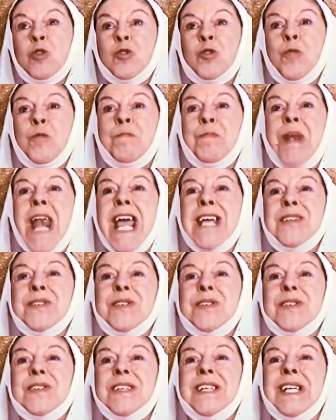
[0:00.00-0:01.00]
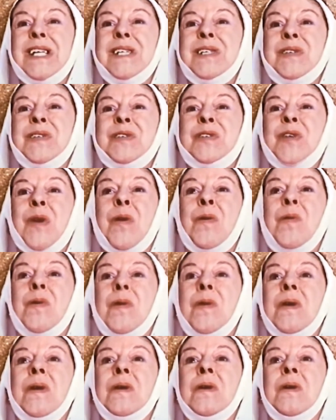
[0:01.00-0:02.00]
to bless his soul
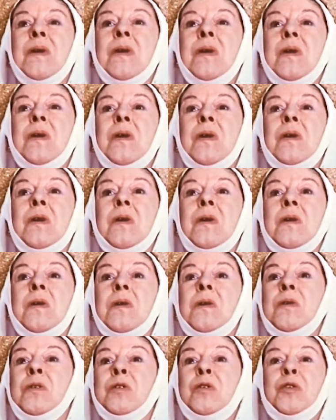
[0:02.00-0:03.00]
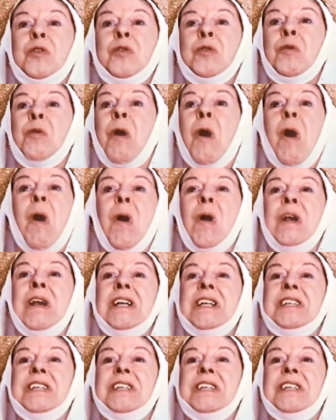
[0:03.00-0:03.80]
through all